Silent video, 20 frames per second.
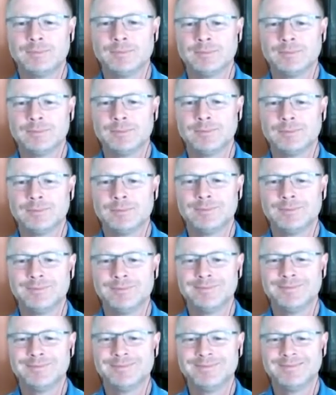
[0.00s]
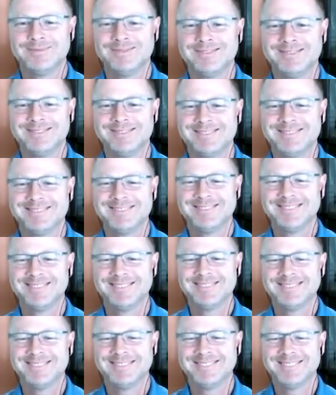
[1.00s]

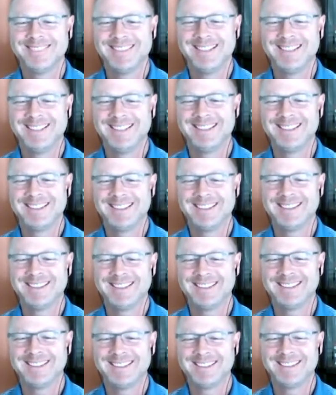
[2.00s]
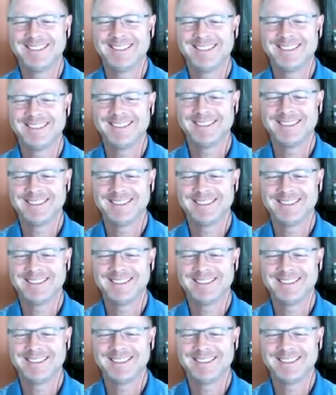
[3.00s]
(silent)